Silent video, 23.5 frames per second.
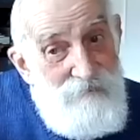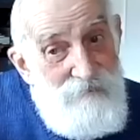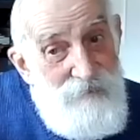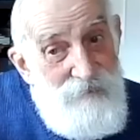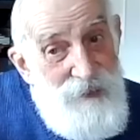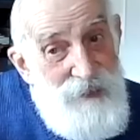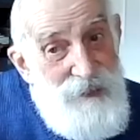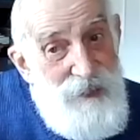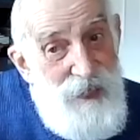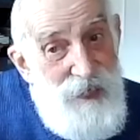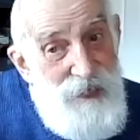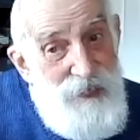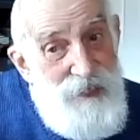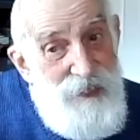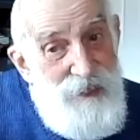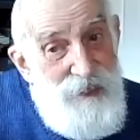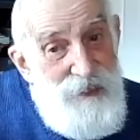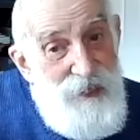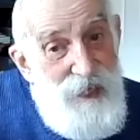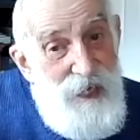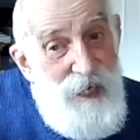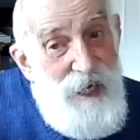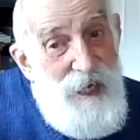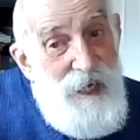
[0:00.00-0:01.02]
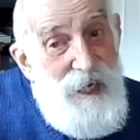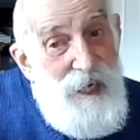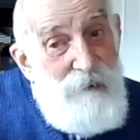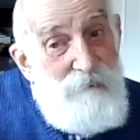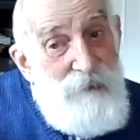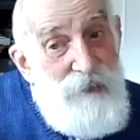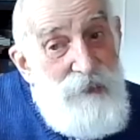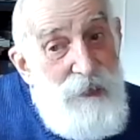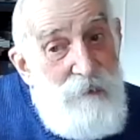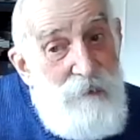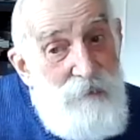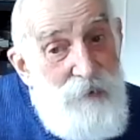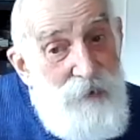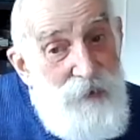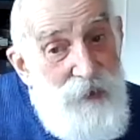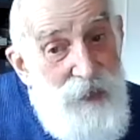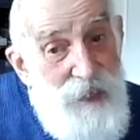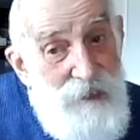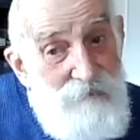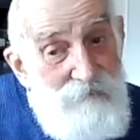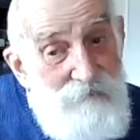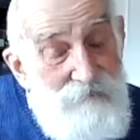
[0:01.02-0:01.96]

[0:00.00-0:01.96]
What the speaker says: this idea that I am something.